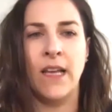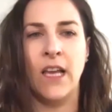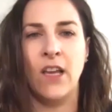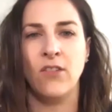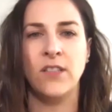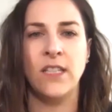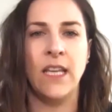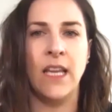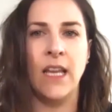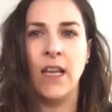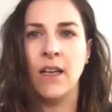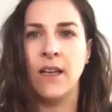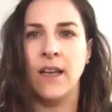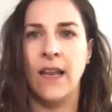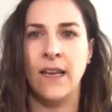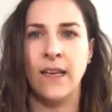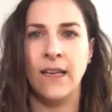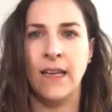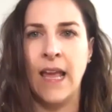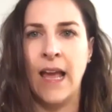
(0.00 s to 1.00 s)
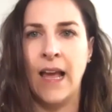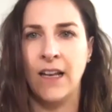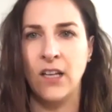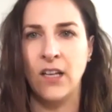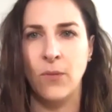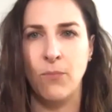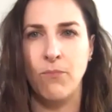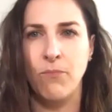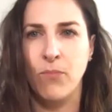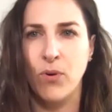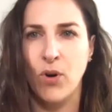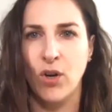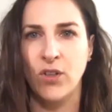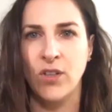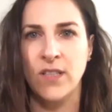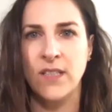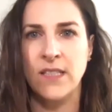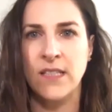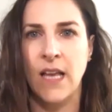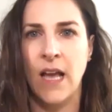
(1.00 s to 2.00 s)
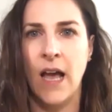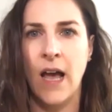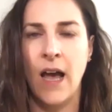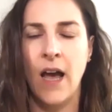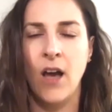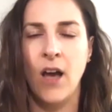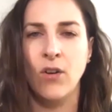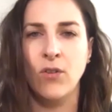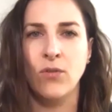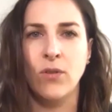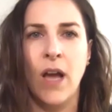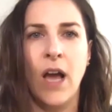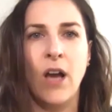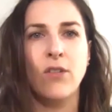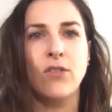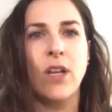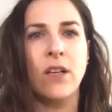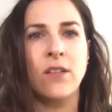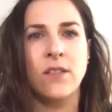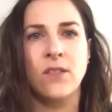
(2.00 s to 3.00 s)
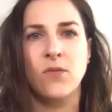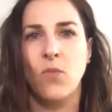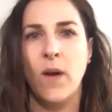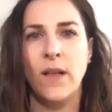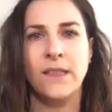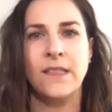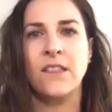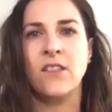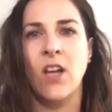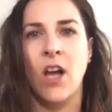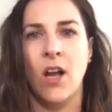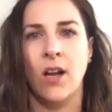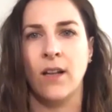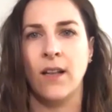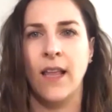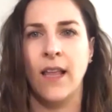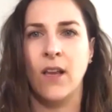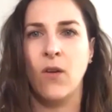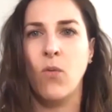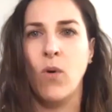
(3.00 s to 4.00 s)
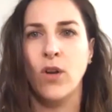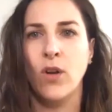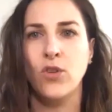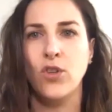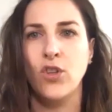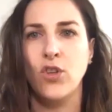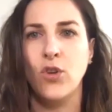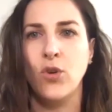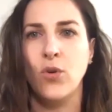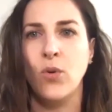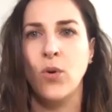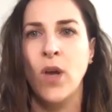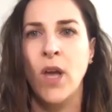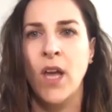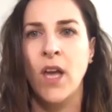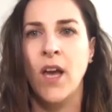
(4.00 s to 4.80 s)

IoT and, and cat products, how how does one start? Like, what do you?